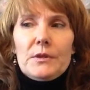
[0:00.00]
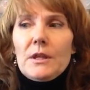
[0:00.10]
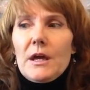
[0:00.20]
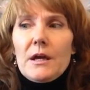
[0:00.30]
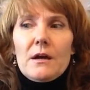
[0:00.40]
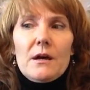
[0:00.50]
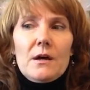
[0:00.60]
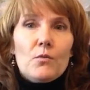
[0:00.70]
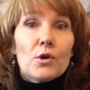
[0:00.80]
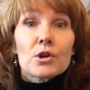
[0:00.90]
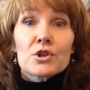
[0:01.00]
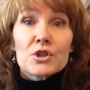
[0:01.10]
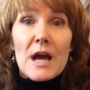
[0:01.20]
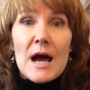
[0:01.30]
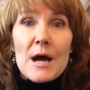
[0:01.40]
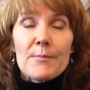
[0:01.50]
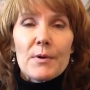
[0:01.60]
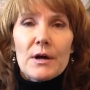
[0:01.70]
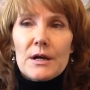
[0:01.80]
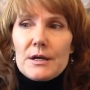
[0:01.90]
like a workshop,
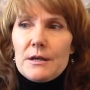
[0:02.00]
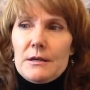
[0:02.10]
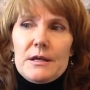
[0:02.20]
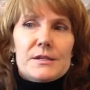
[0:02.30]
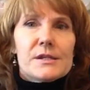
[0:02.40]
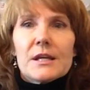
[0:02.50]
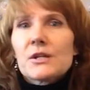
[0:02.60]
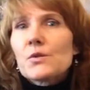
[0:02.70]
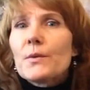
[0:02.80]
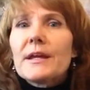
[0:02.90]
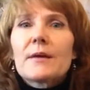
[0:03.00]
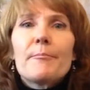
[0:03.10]
a six-week